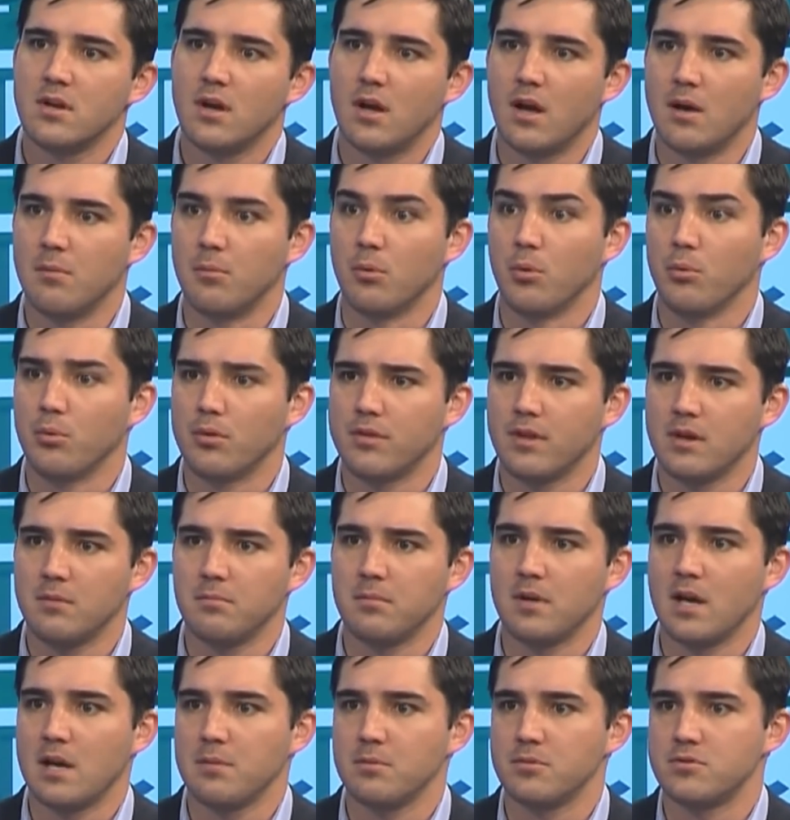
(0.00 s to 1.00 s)
We will then
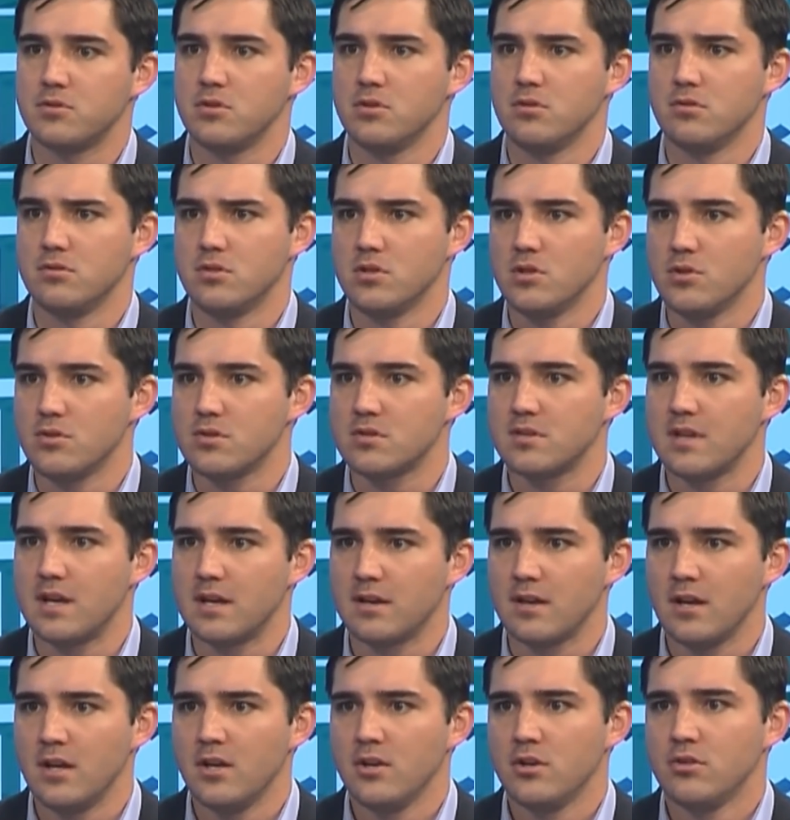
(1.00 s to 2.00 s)
be able to use
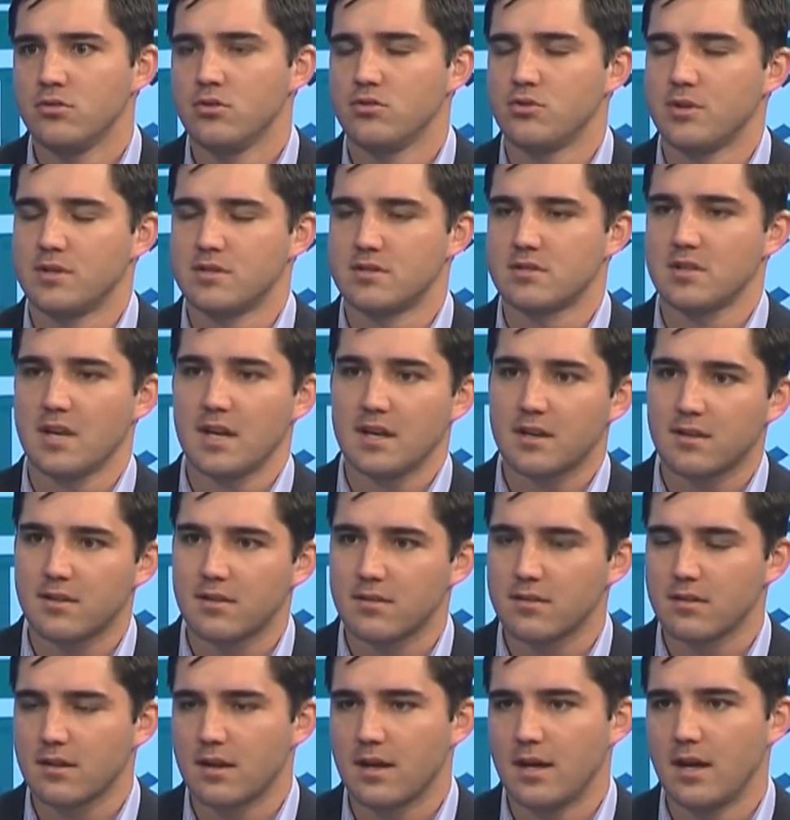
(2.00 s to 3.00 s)
that to
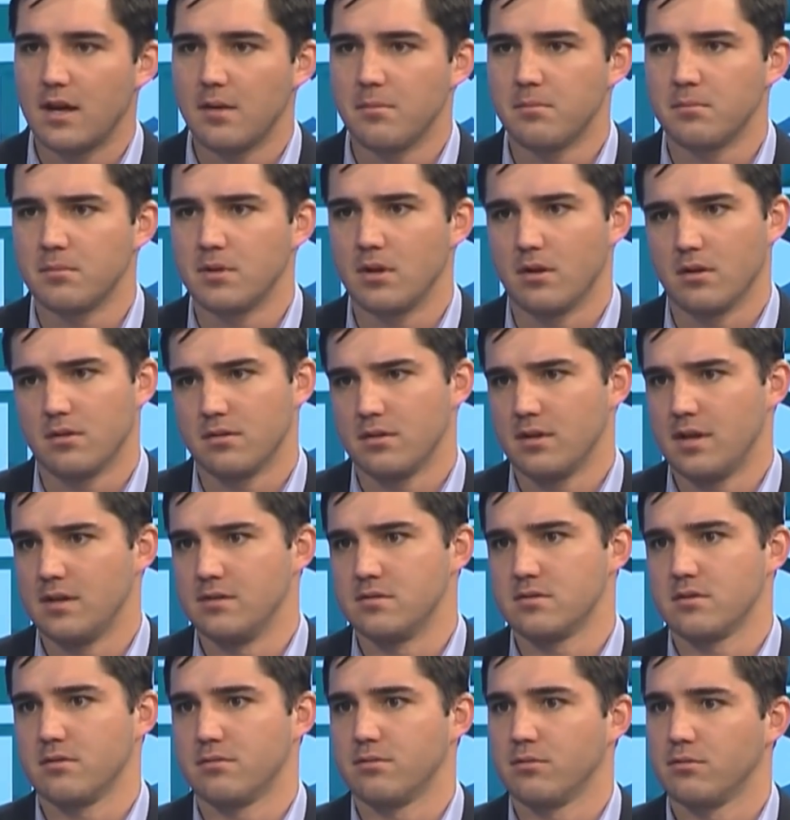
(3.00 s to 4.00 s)
transact, and
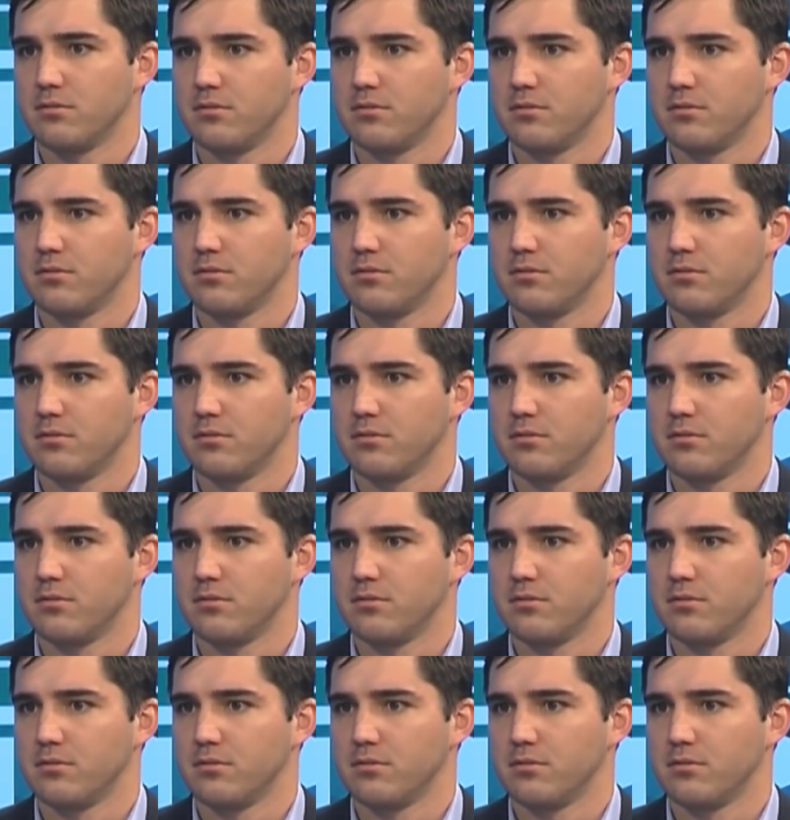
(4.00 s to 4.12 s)
so forth.